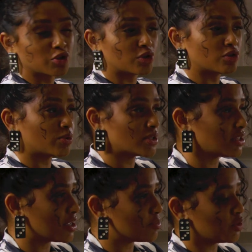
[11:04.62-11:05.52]
you can
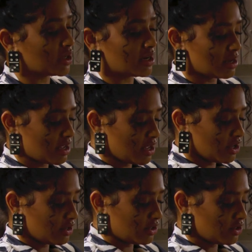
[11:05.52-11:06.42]
twist them, you can
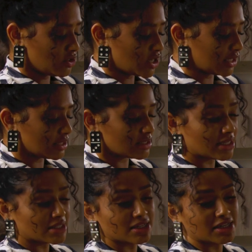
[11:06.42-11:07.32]
check the
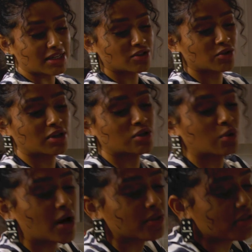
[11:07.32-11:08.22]
seasonings, you can do
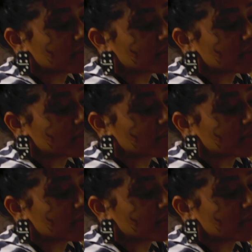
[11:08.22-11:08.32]
all the